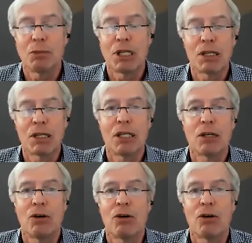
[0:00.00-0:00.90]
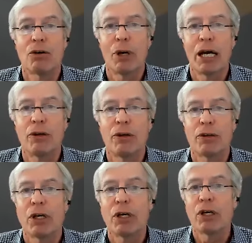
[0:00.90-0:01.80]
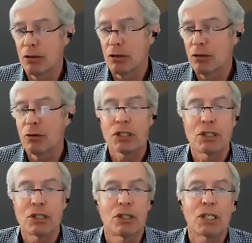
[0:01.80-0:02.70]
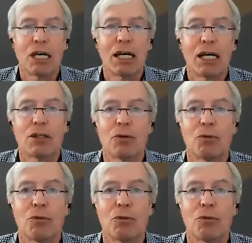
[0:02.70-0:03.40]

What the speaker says: be thinking hard about the question that was asked.